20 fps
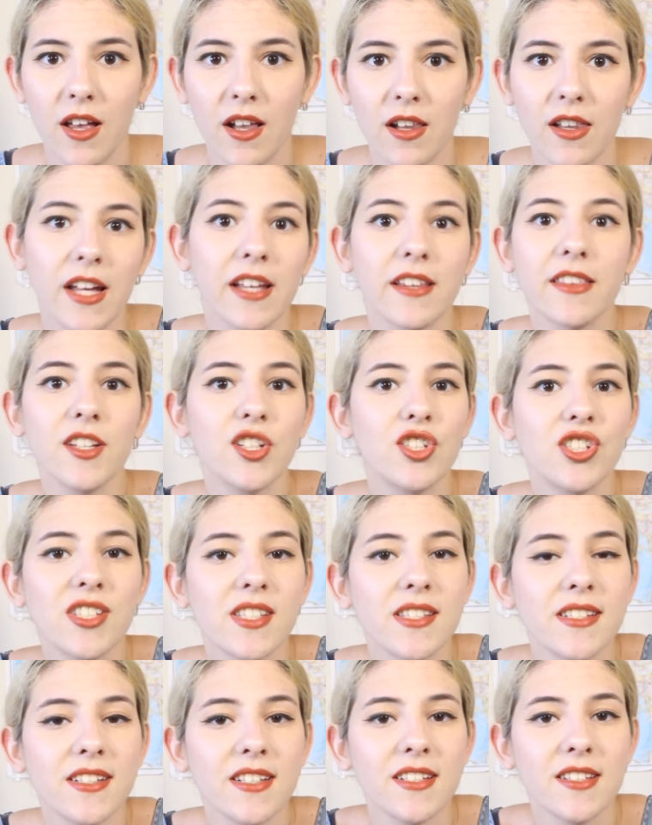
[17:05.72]
Like they
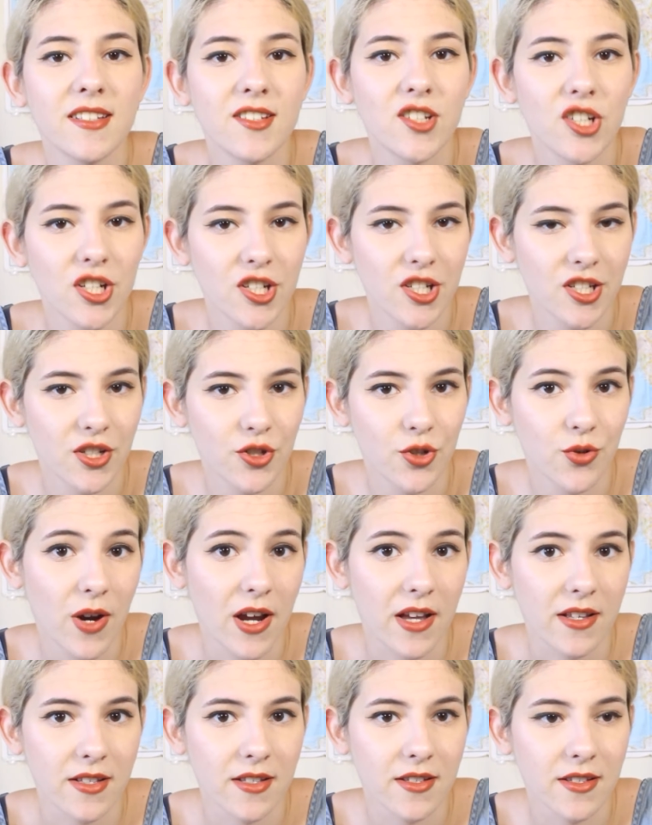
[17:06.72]
just needed to change the
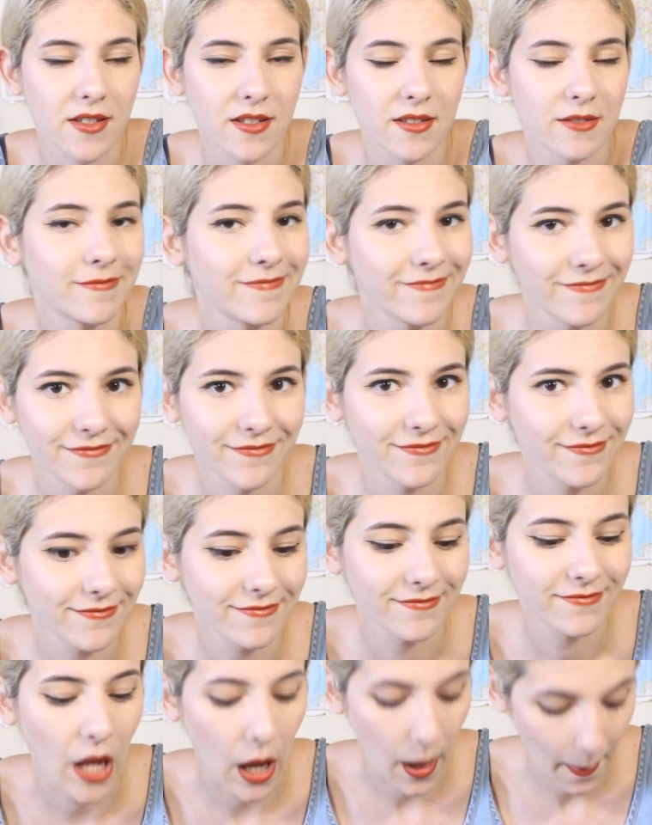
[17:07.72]
address.
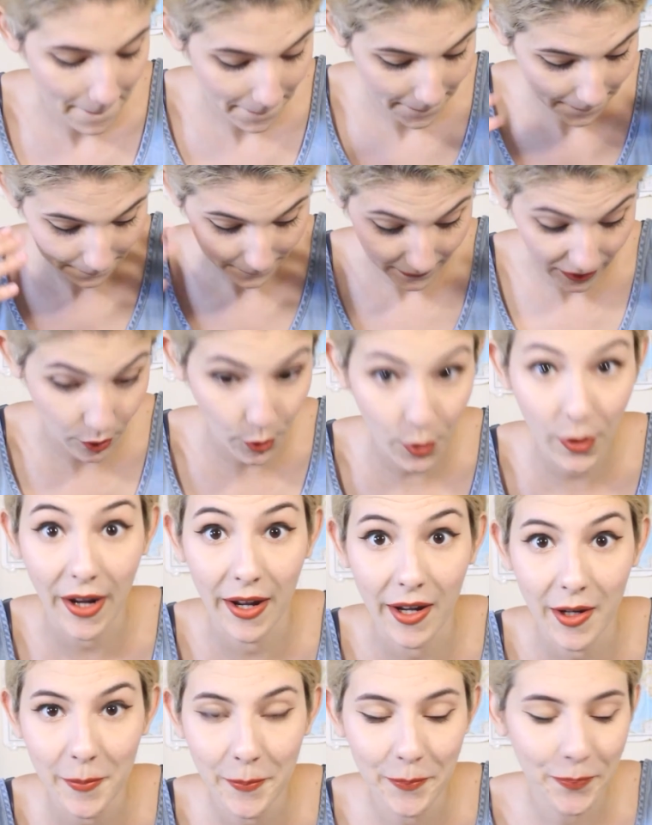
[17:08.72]
But
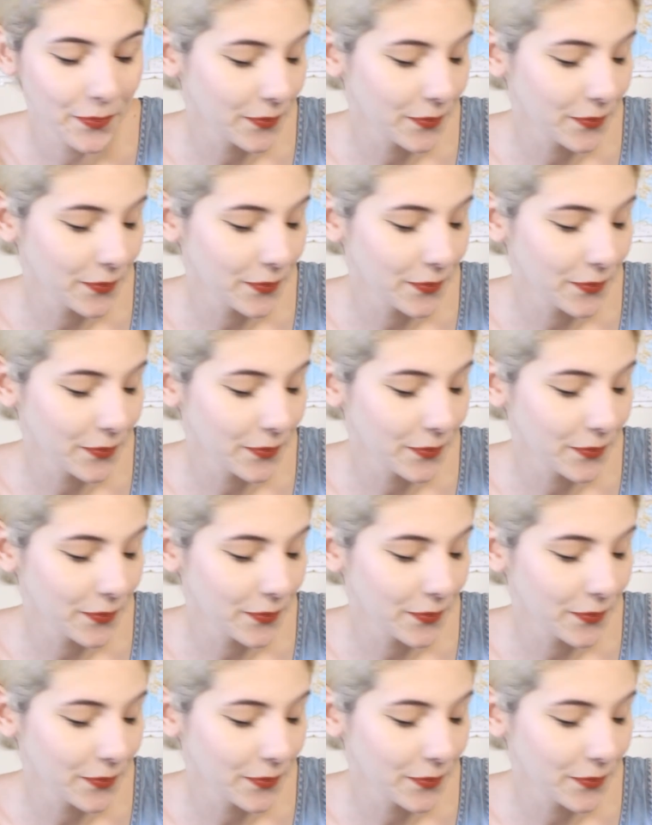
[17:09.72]
okay.